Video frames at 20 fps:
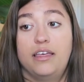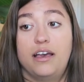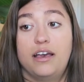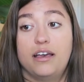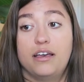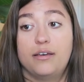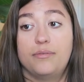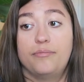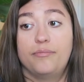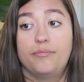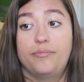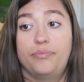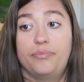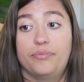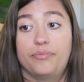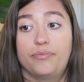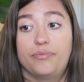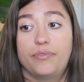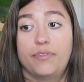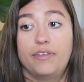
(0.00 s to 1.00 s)
Um,
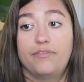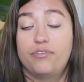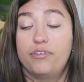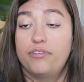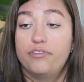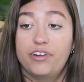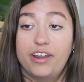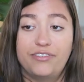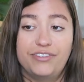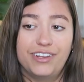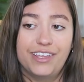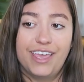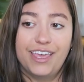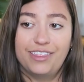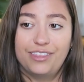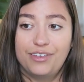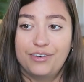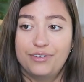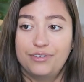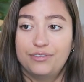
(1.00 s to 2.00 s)
if you ever have to
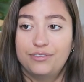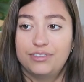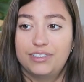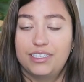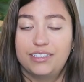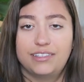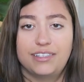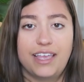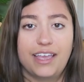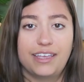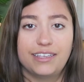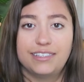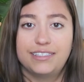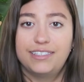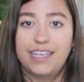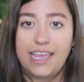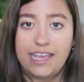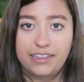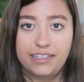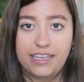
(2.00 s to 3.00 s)
get those, it's like a
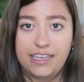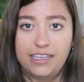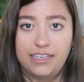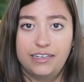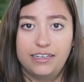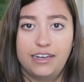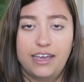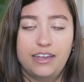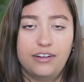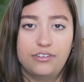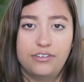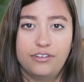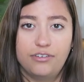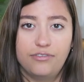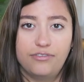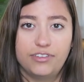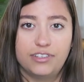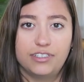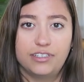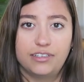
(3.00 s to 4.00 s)
saline. I don't know
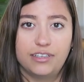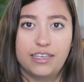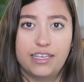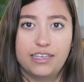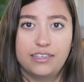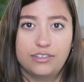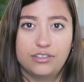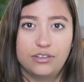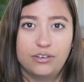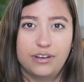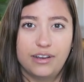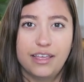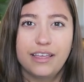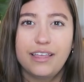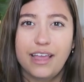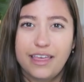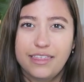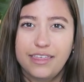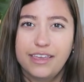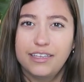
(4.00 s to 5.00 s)
if it's a hyster
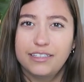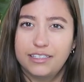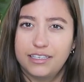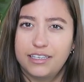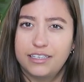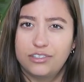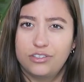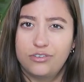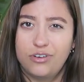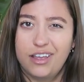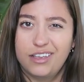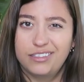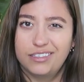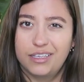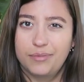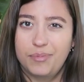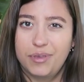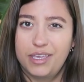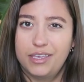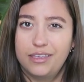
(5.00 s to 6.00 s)
I think it's a
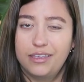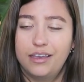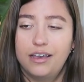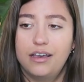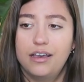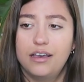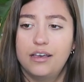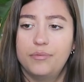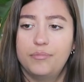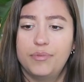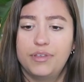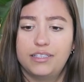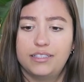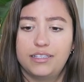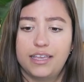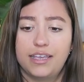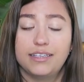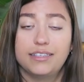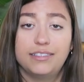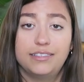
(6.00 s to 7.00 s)
hysteroscopy. Um, it's
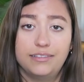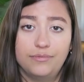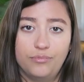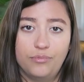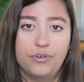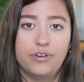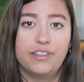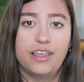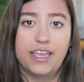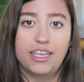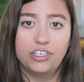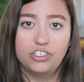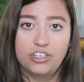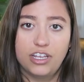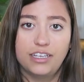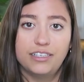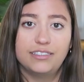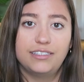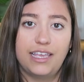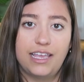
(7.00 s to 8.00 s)
like a, where they
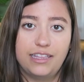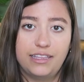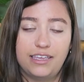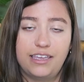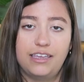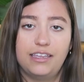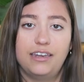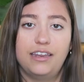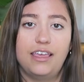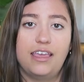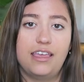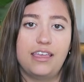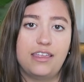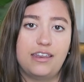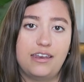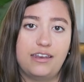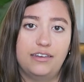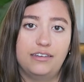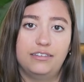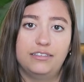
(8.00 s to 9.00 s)
inject saline
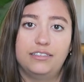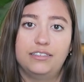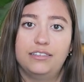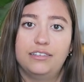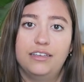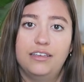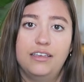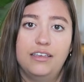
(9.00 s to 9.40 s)
and